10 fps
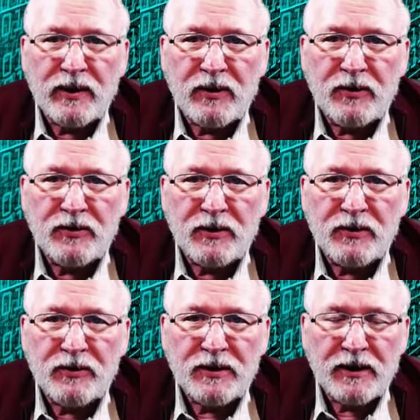We use
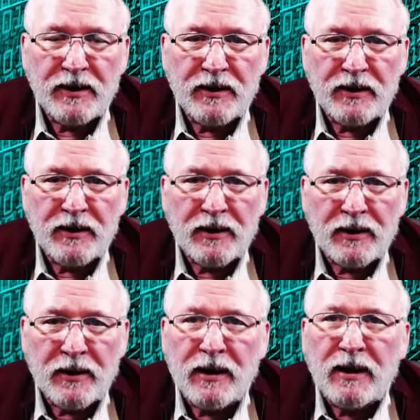those in
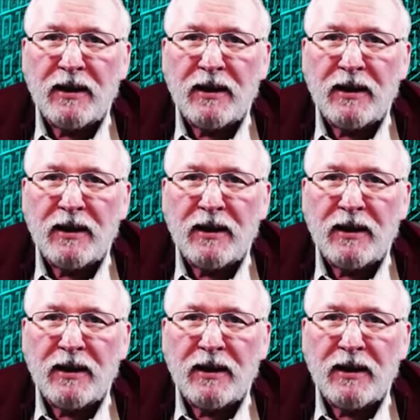our